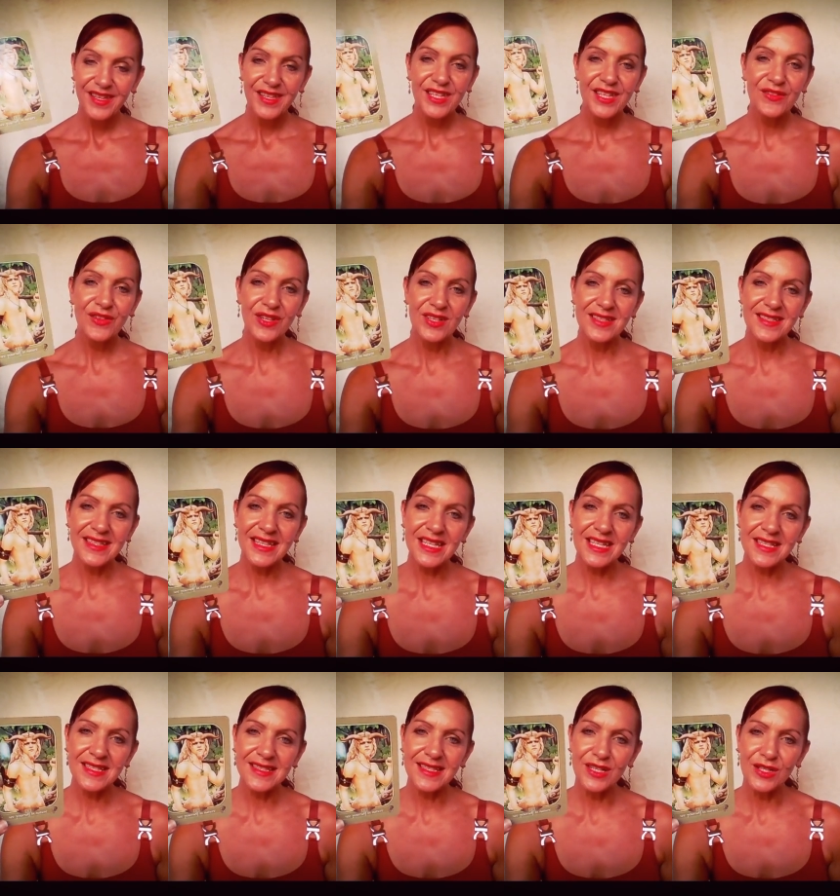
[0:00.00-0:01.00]
You got see
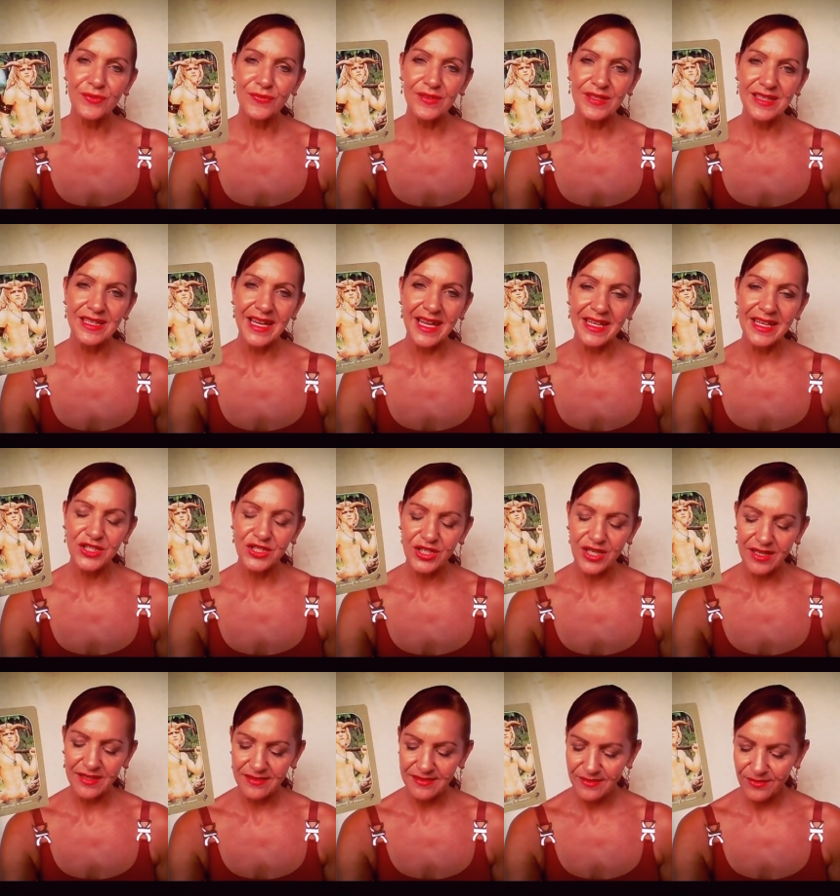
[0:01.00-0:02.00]
yourself in
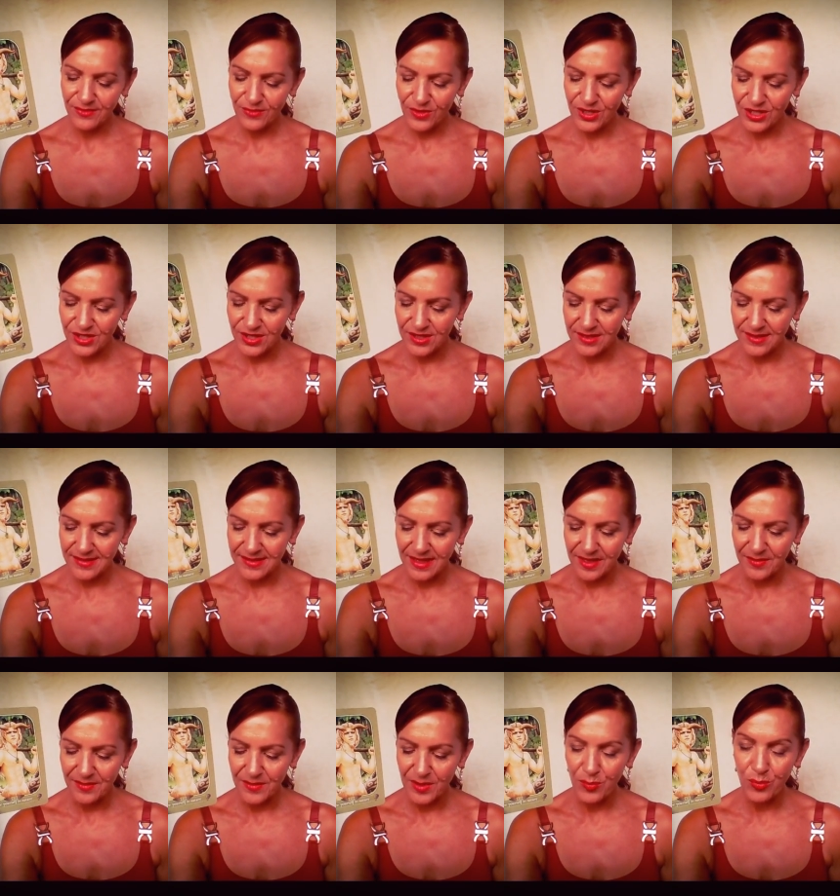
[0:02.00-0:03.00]
nature, which is
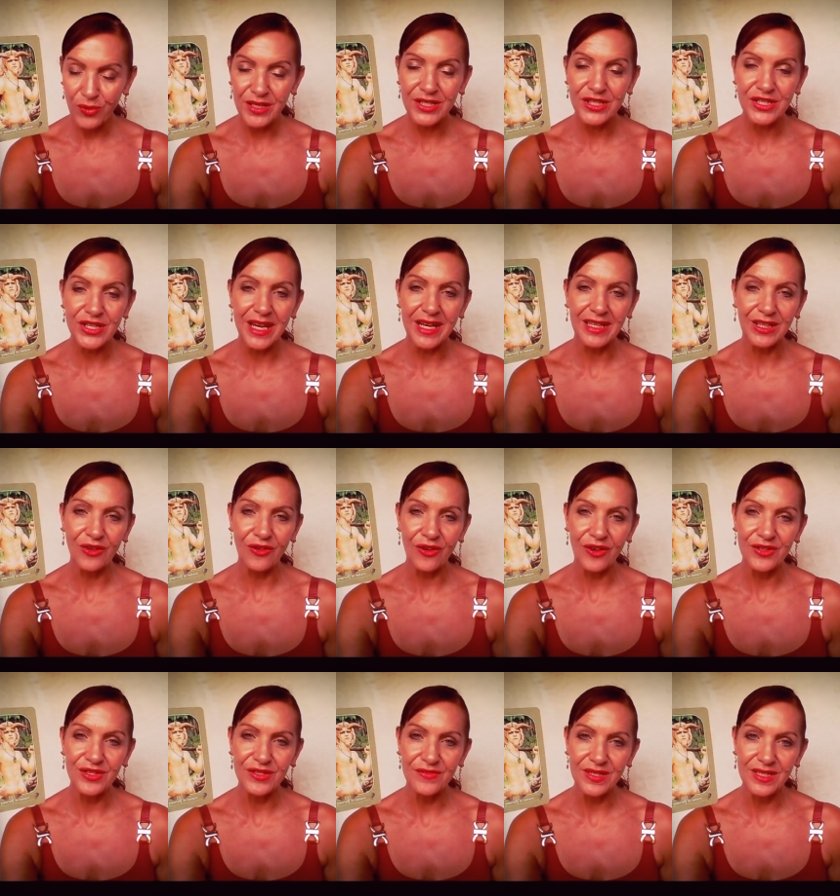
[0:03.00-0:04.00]
uh, appreciating your
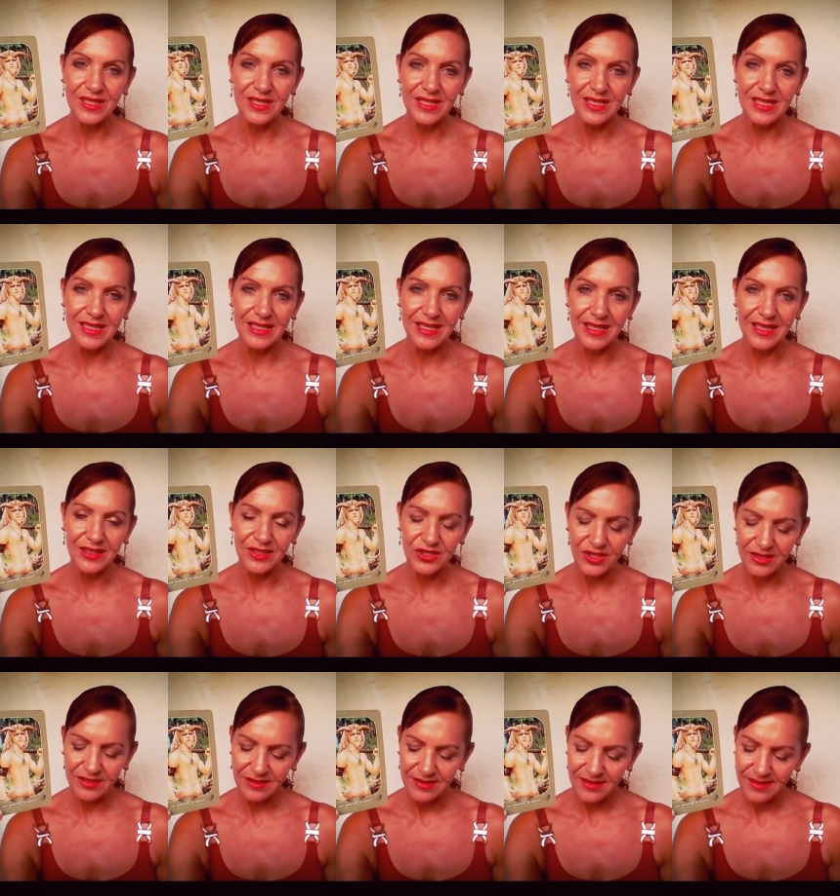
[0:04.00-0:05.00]
own divinity in
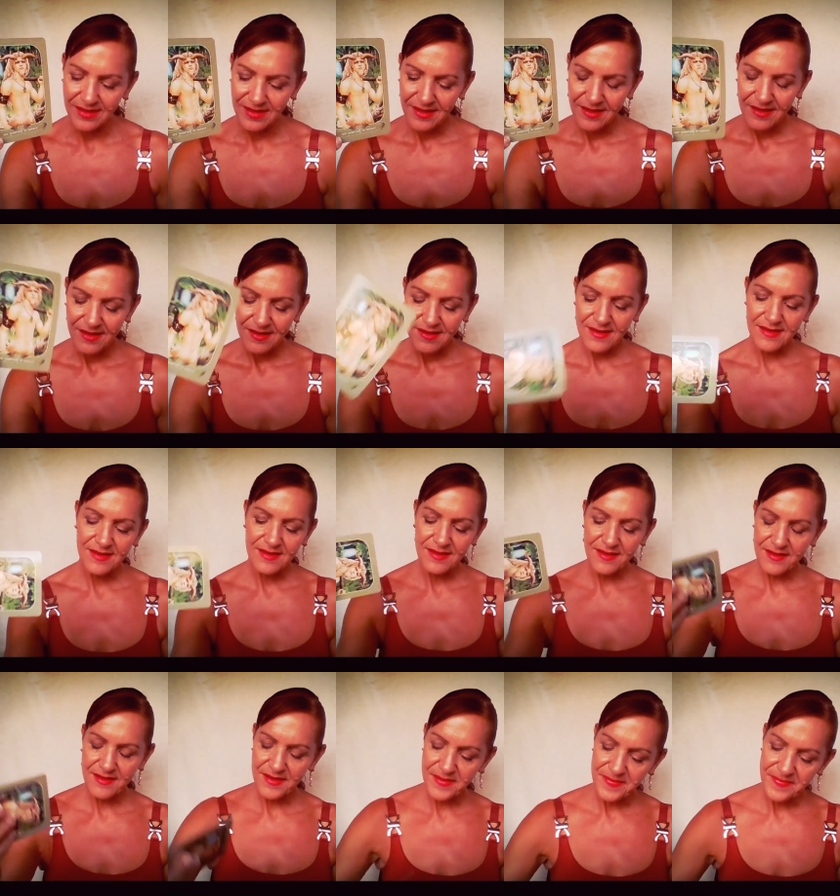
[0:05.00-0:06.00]
nature,
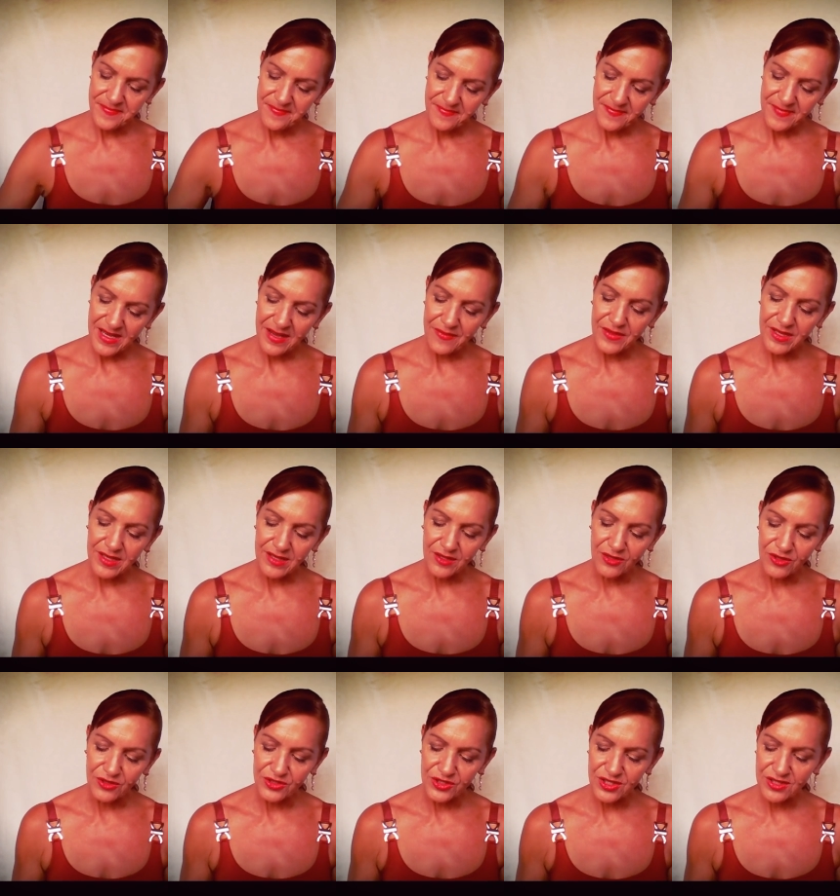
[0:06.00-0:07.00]
um, having a
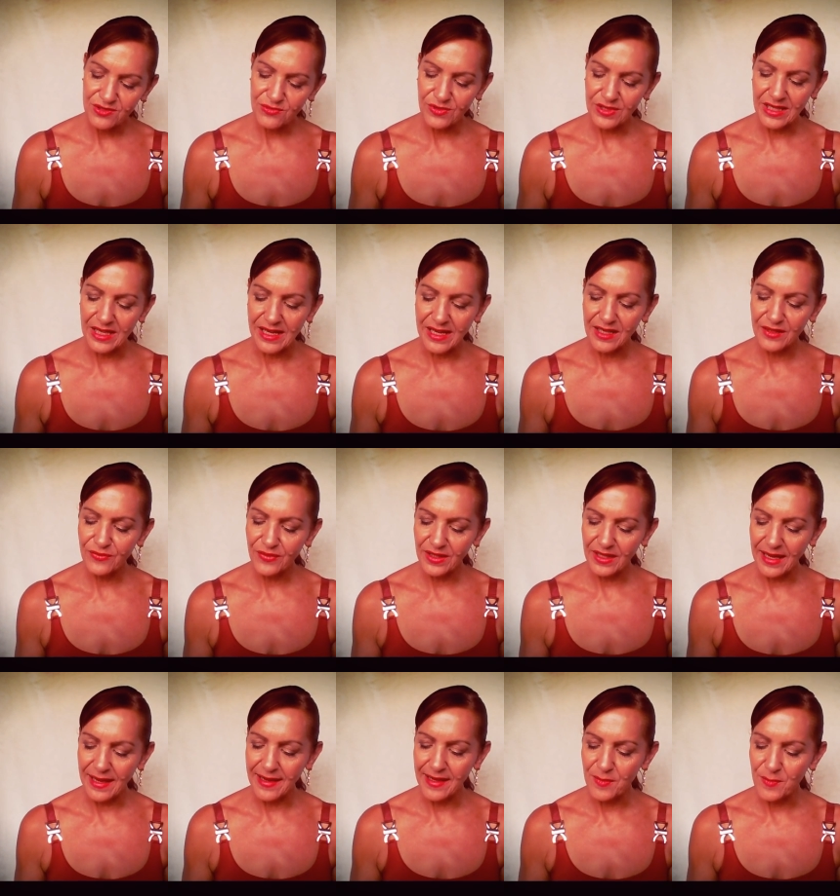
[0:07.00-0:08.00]
conscious regard for
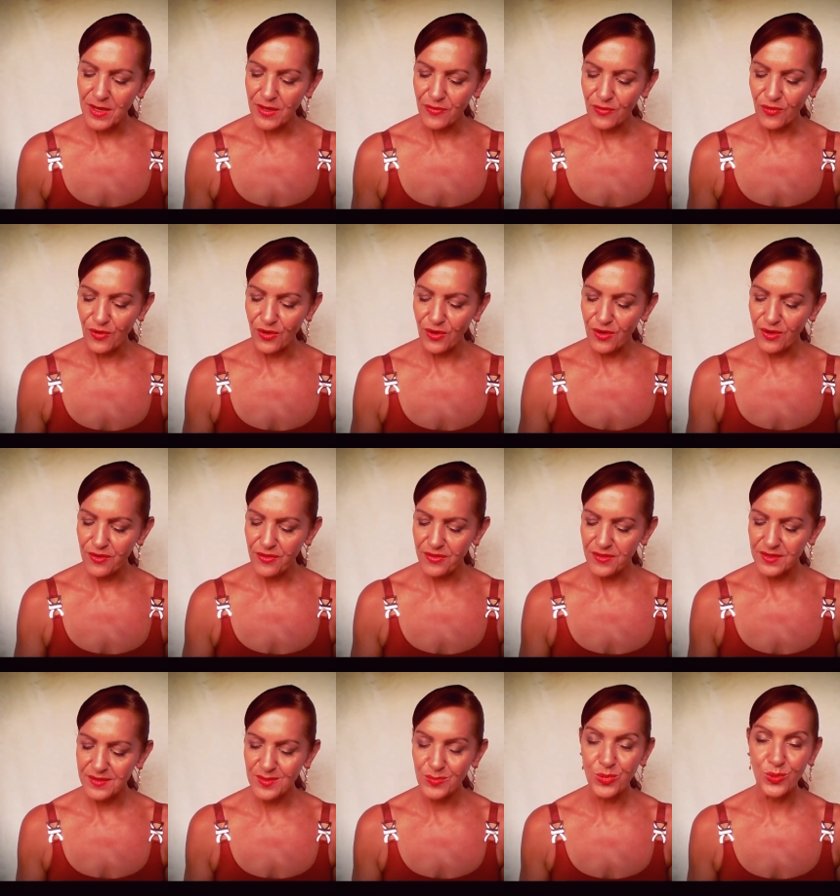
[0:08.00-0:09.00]
Gaia, Mother Earth,
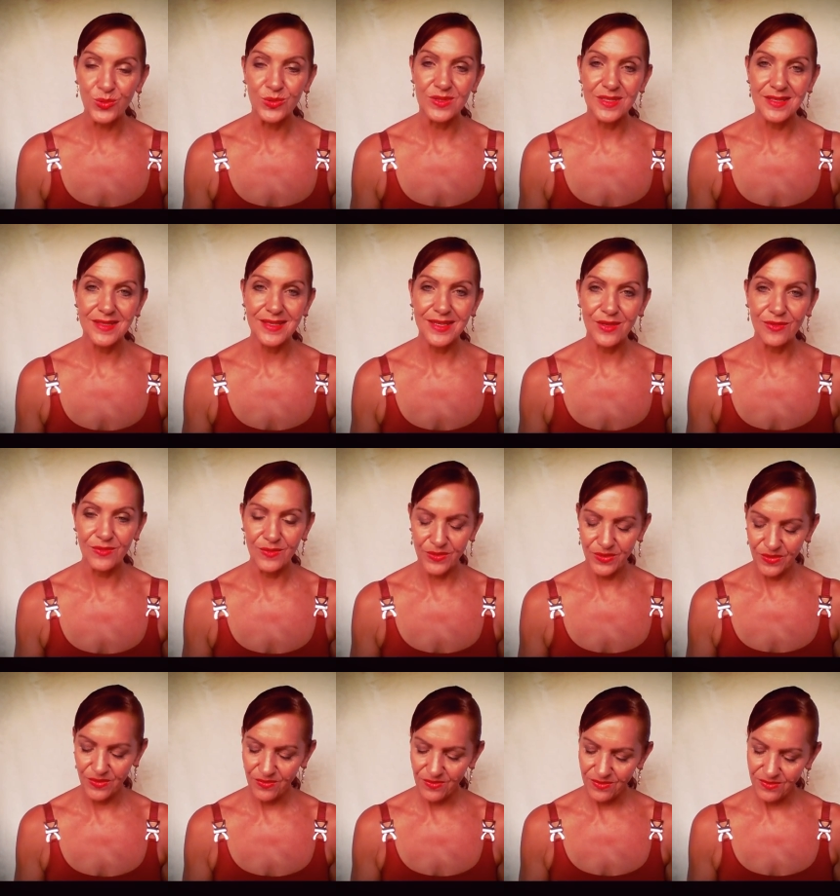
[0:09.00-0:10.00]
that supports us here on
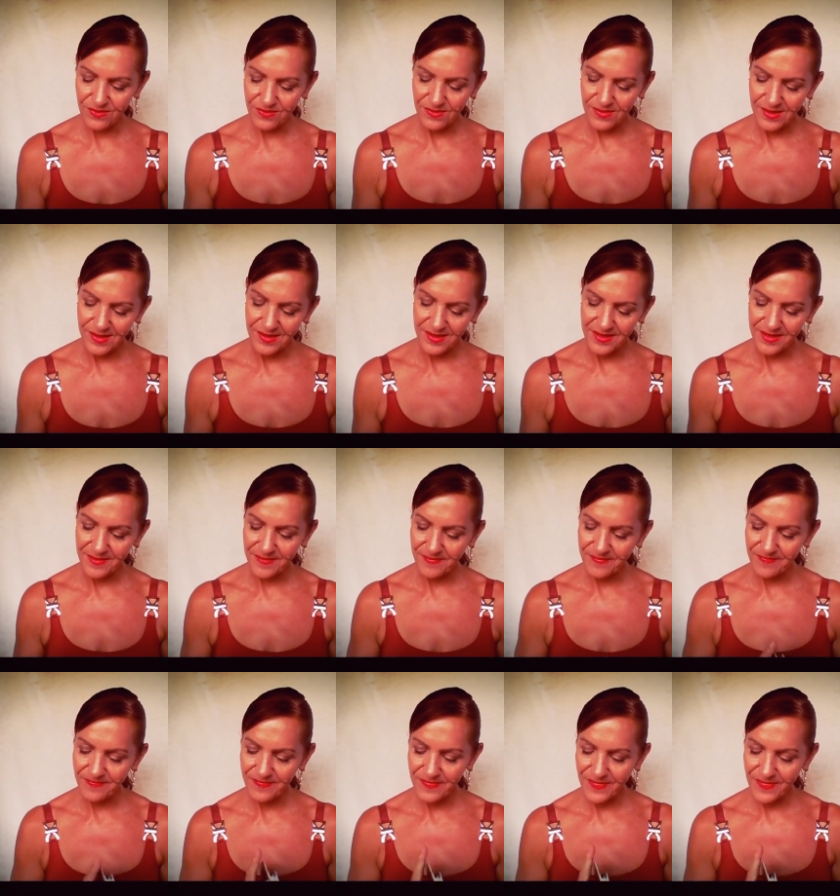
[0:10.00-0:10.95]
Earth. Um,